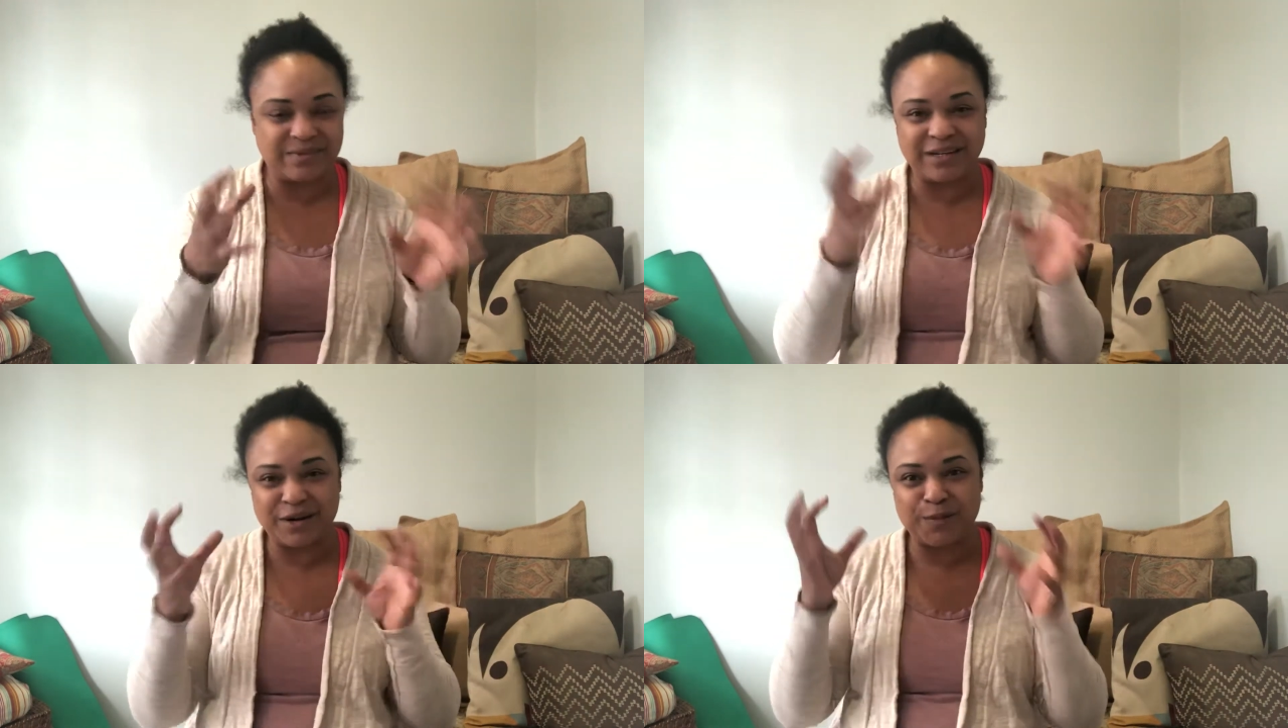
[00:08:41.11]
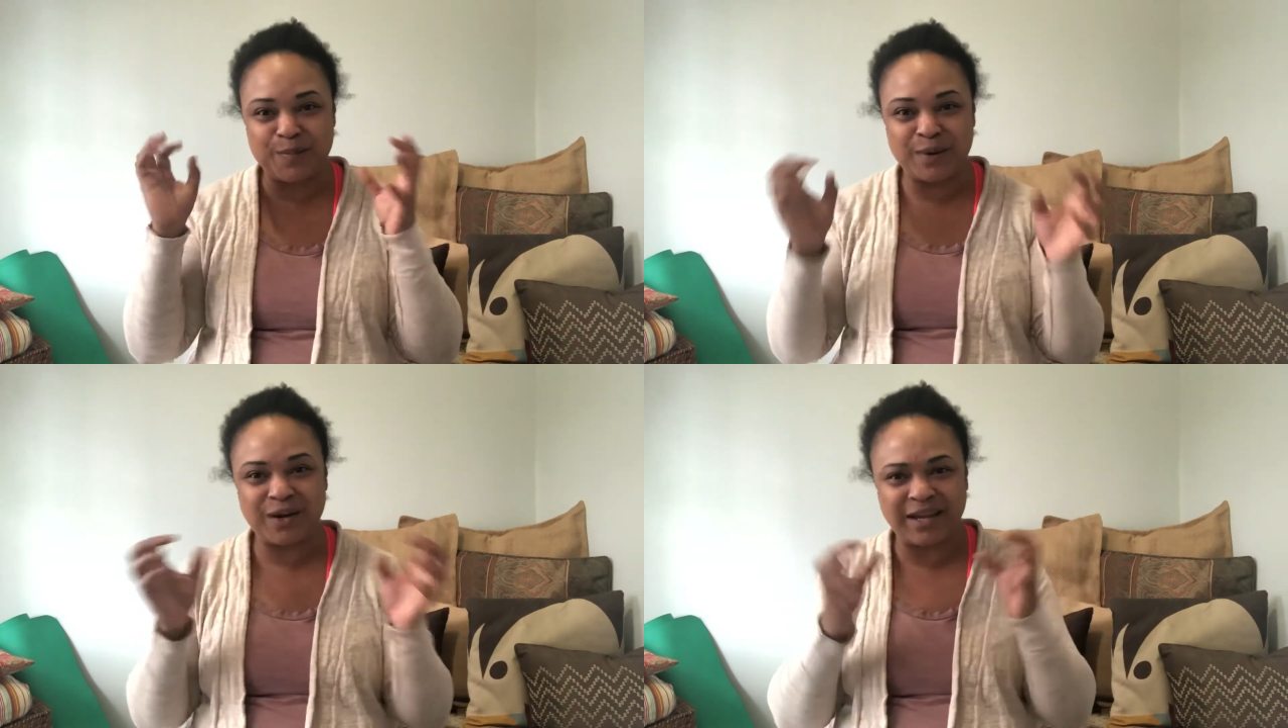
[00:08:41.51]

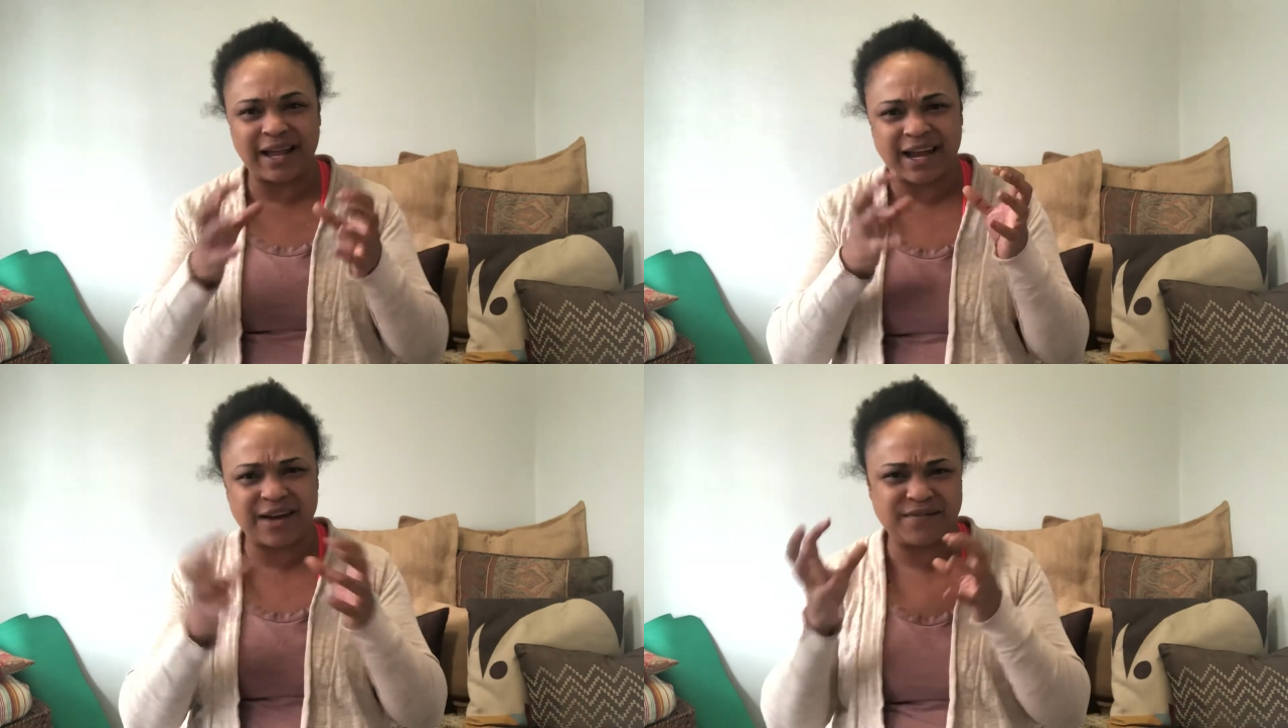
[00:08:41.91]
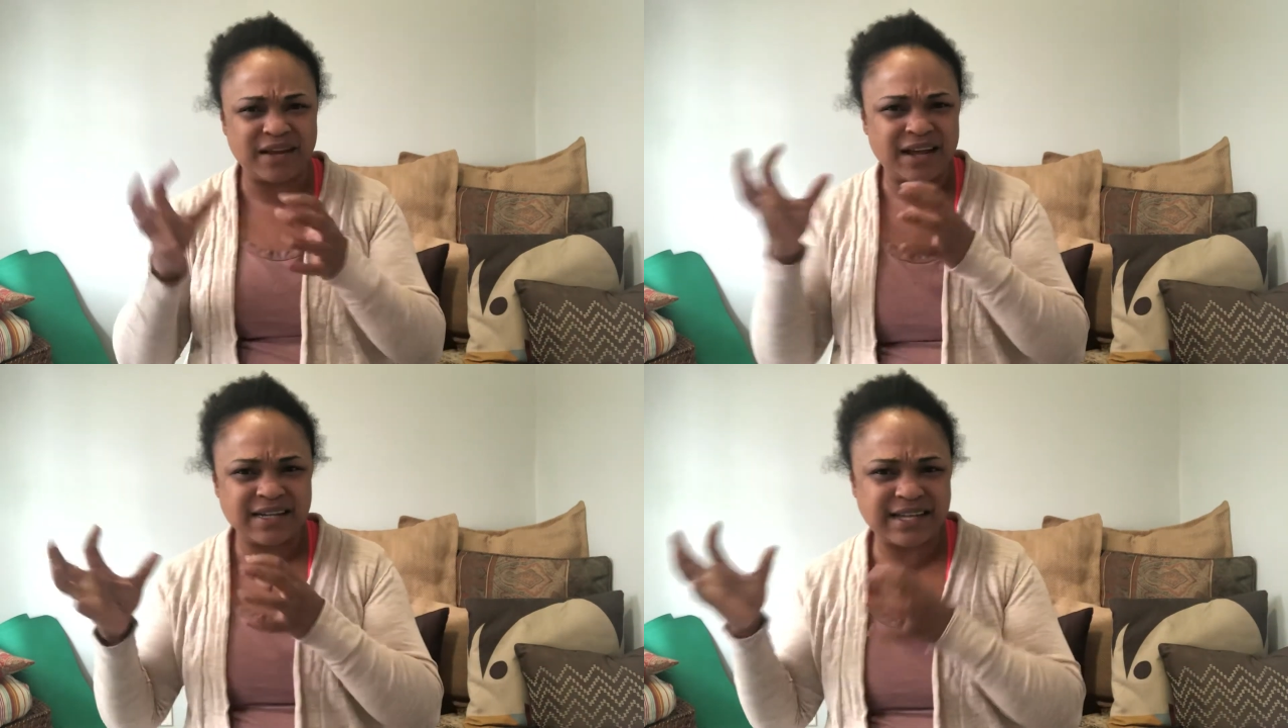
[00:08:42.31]
merely like kind of
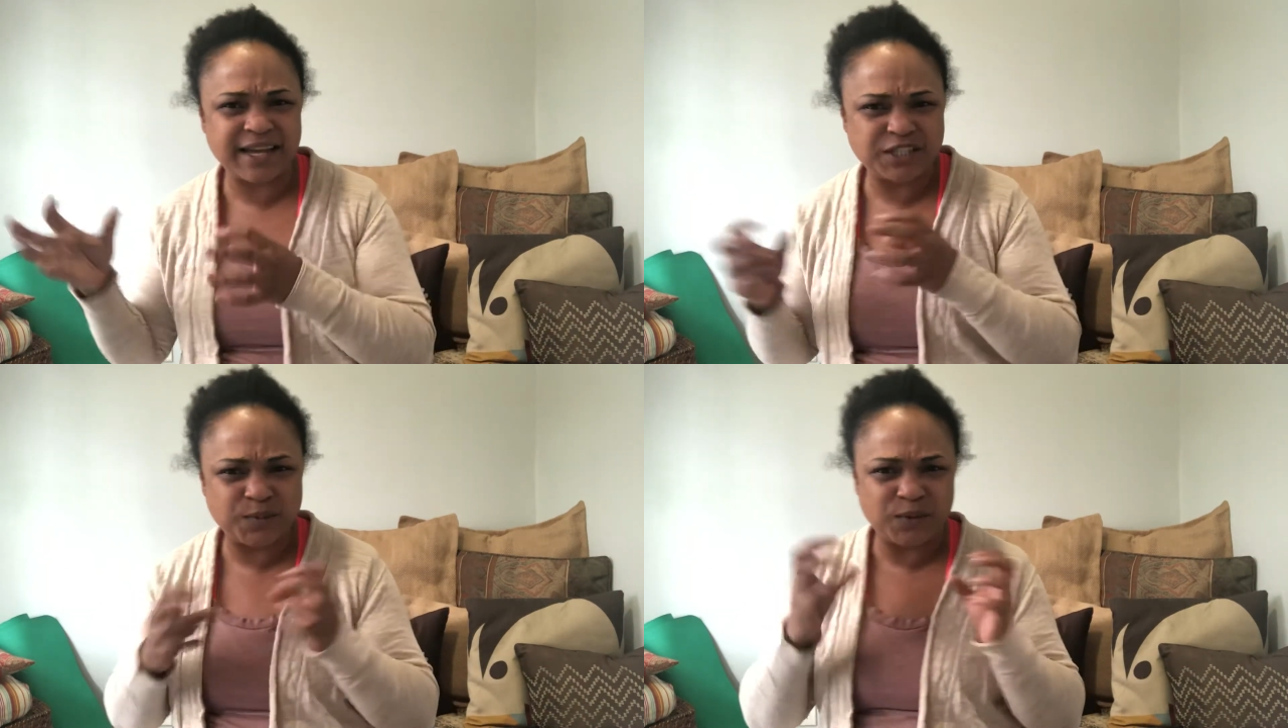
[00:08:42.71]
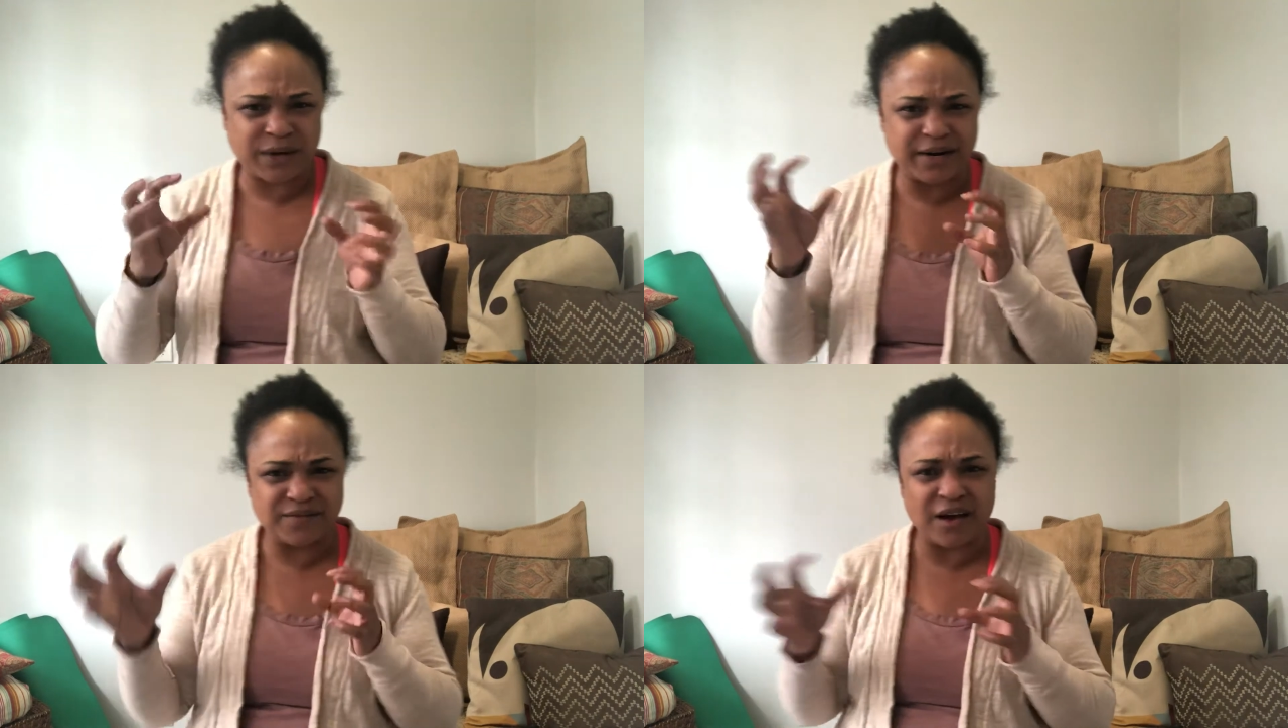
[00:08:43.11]
tangible
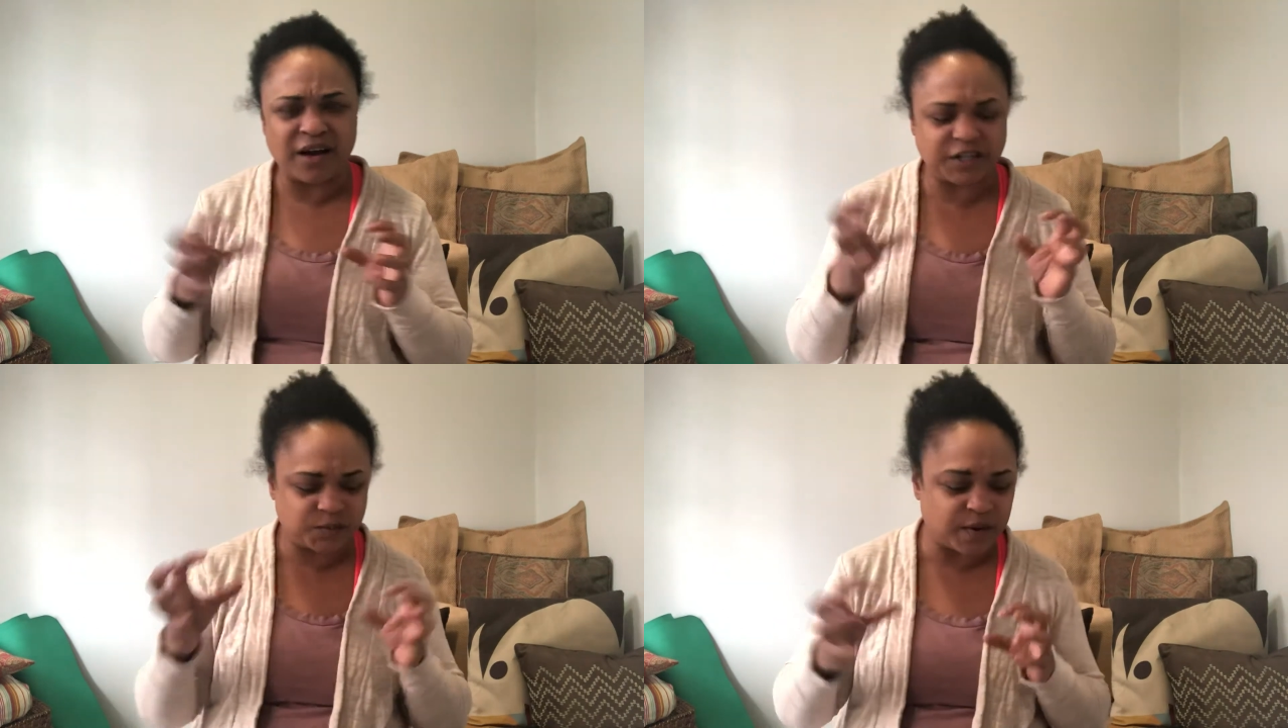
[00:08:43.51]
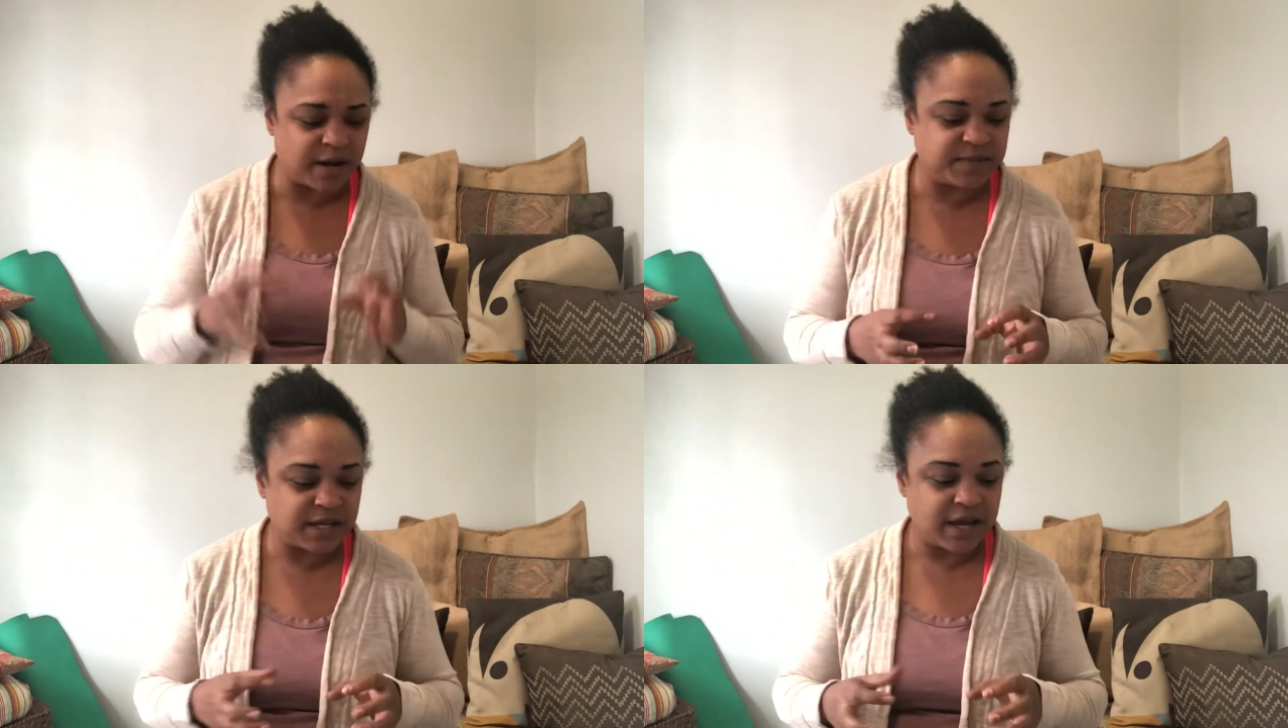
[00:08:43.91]
kind of knowledge pops.